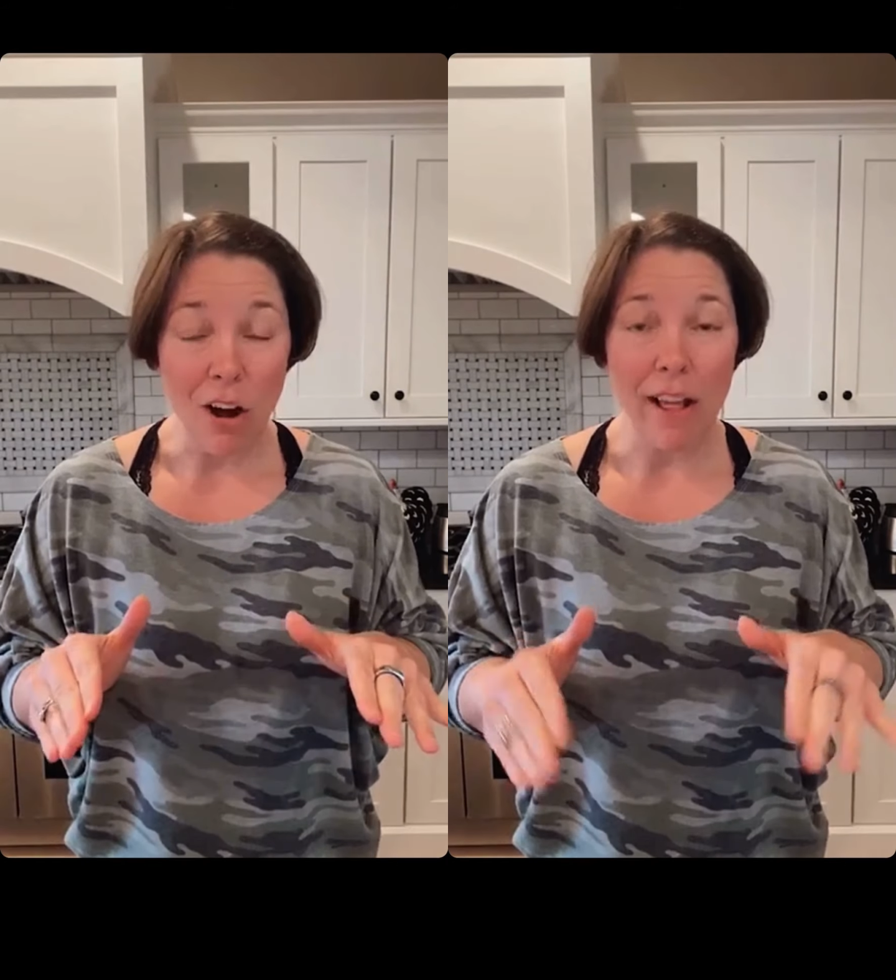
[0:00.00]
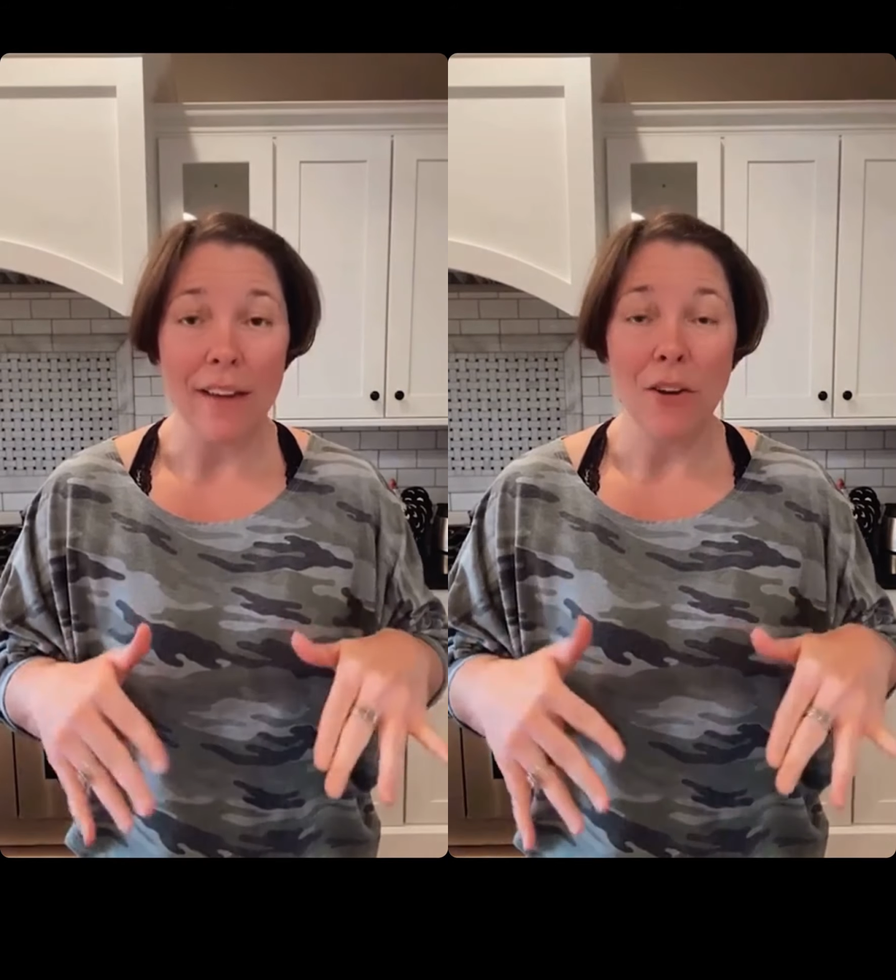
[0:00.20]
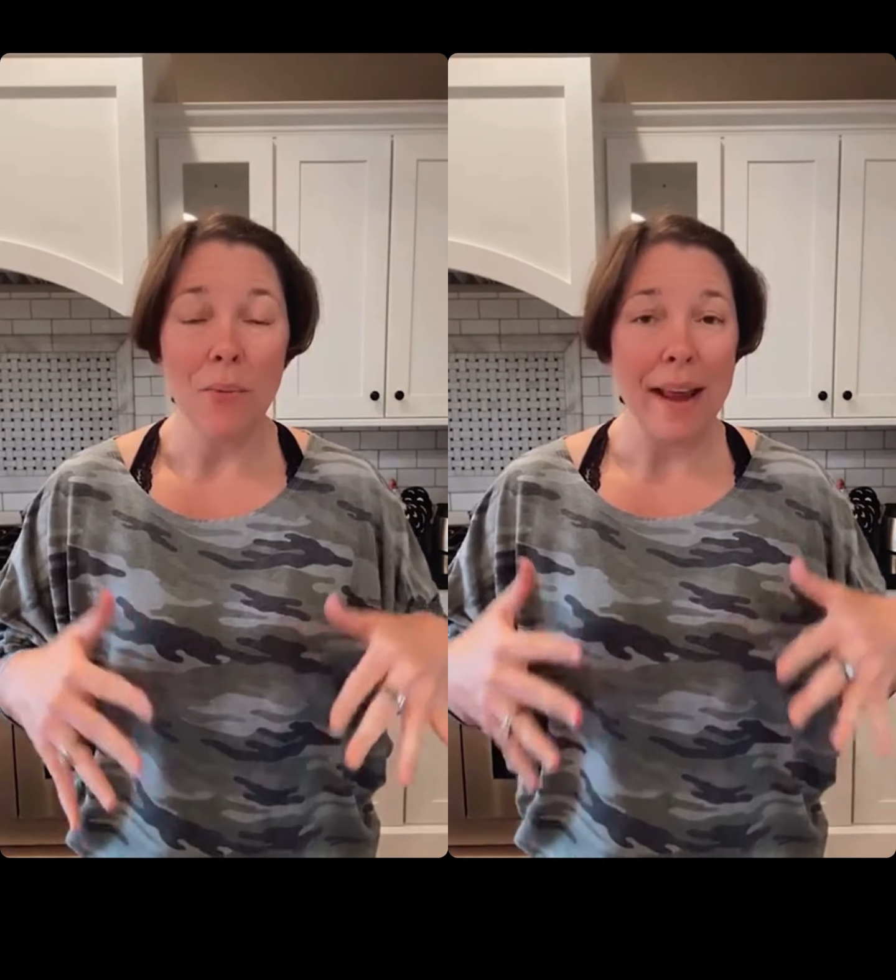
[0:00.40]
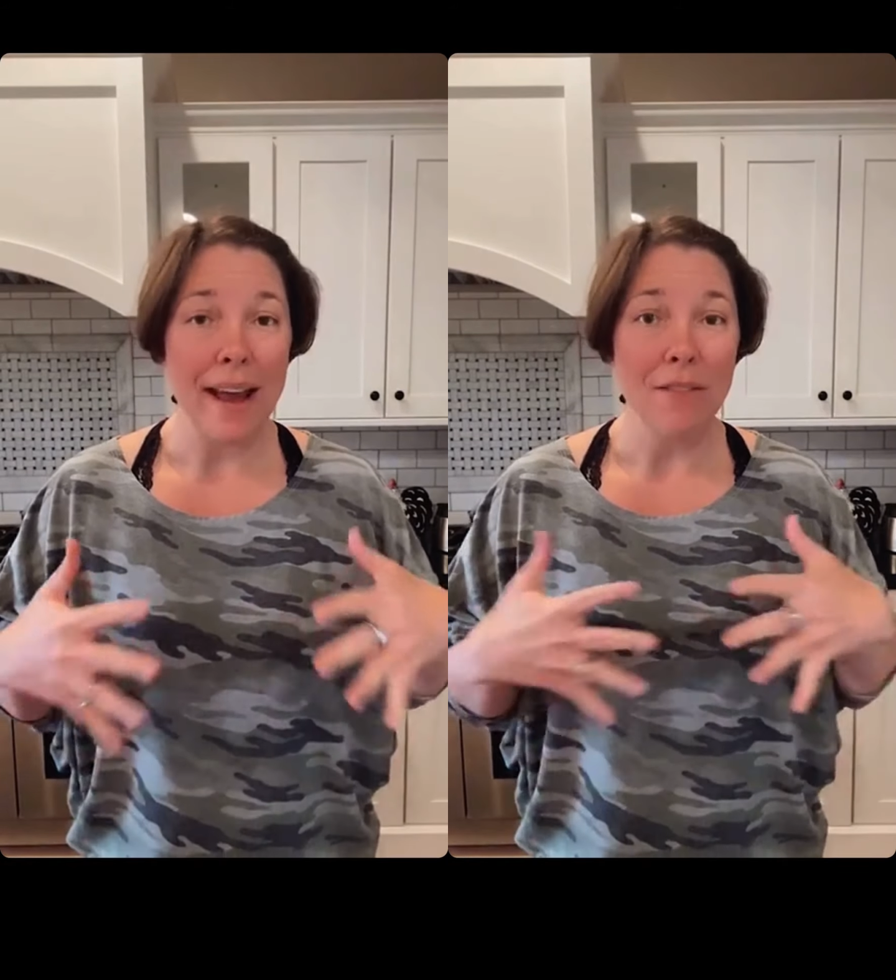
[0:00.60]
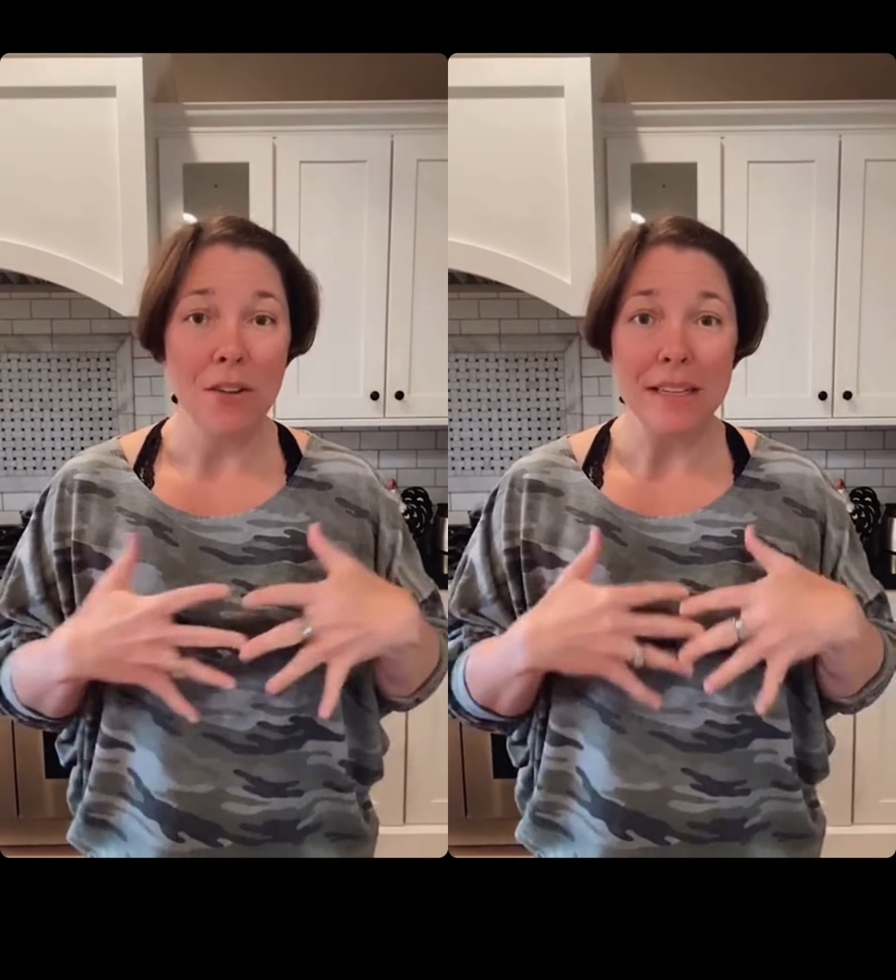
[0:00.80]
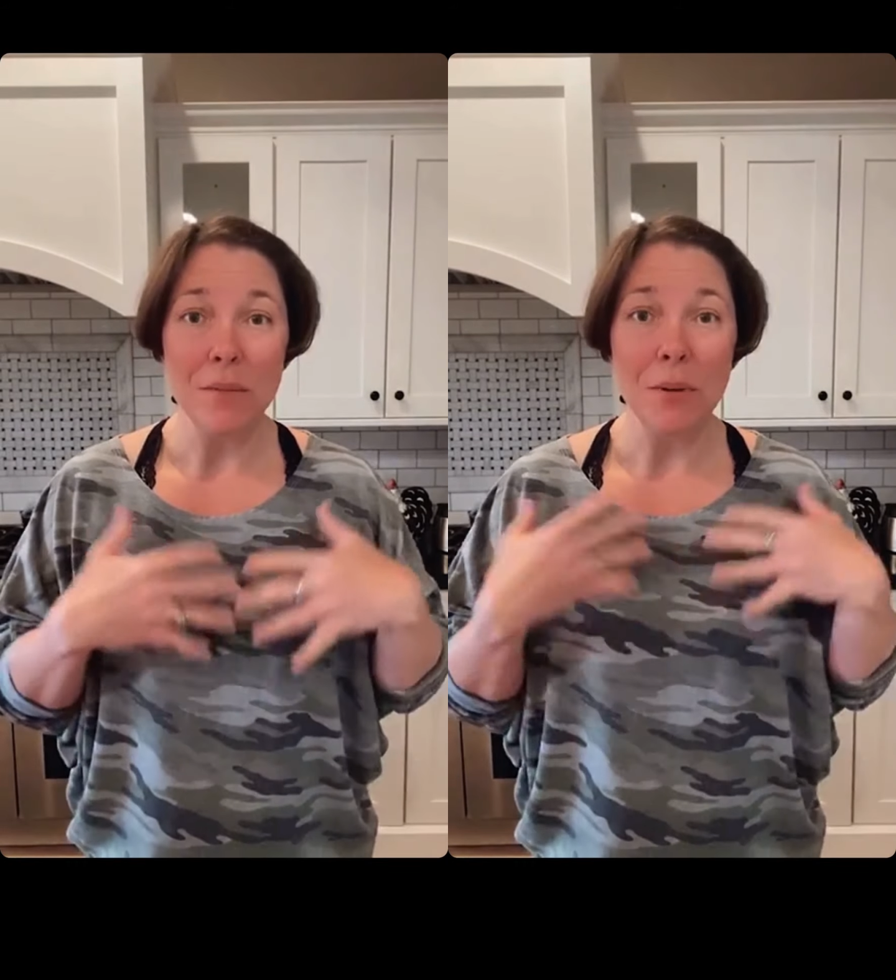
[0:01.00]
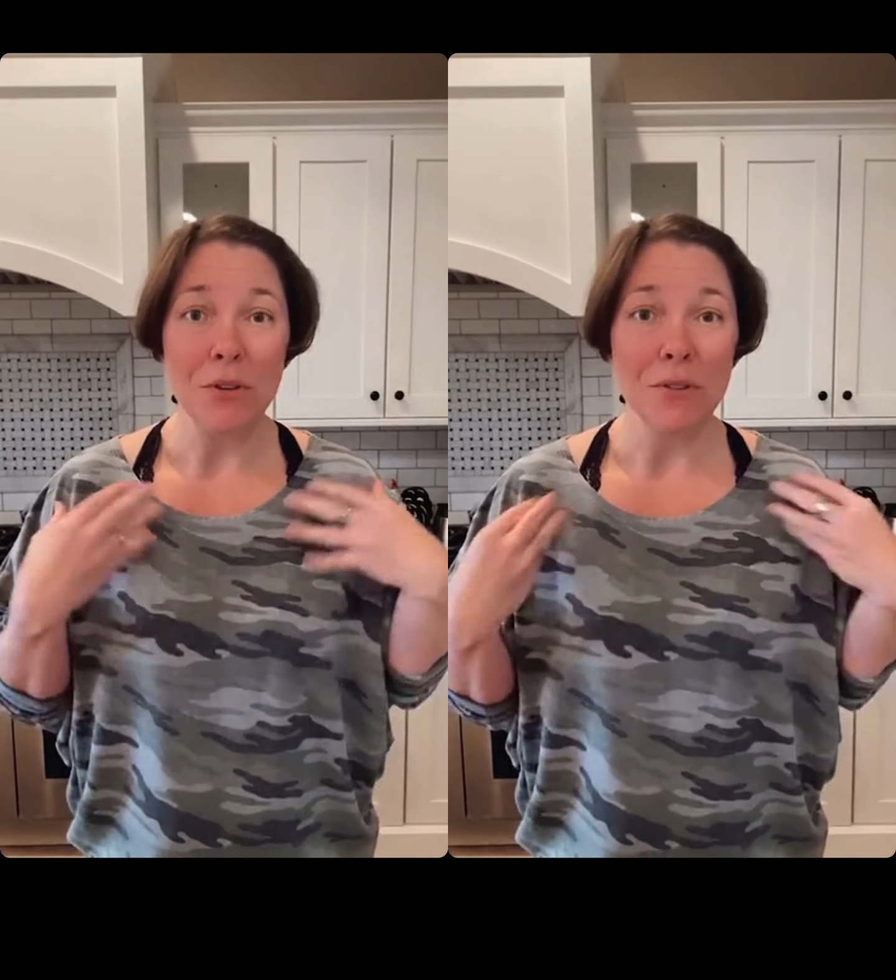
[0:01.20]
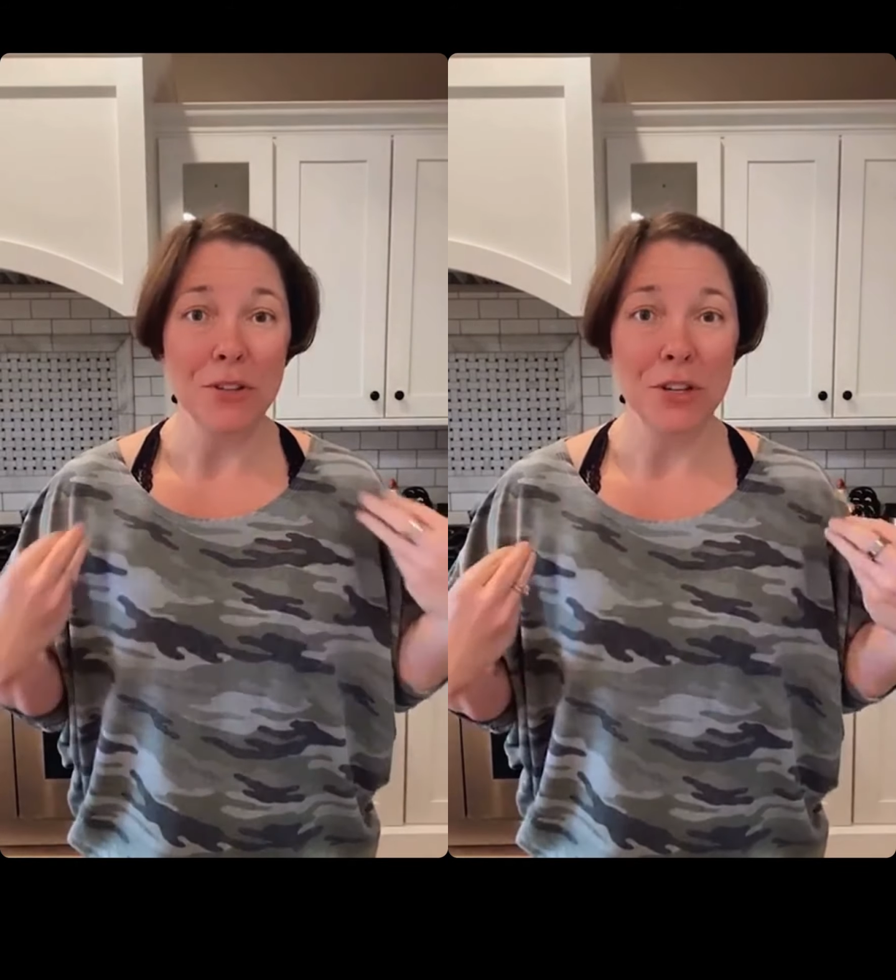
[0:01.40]
I know we have all these
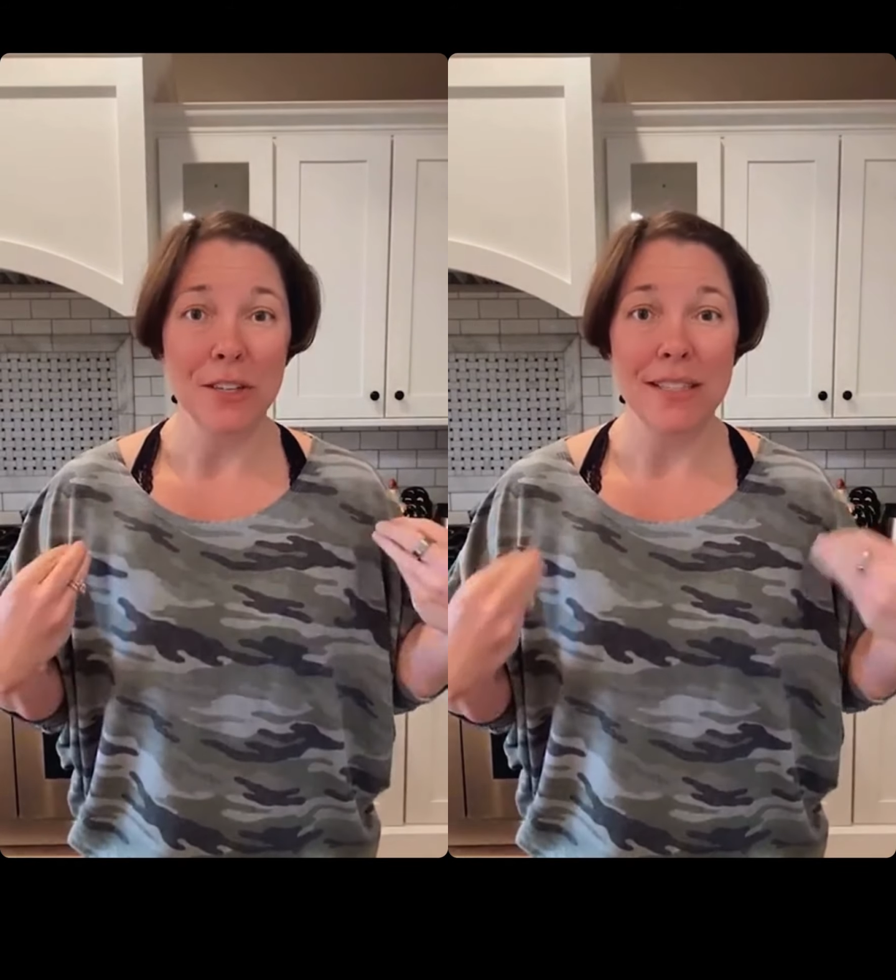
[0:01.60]
beautiful shirts,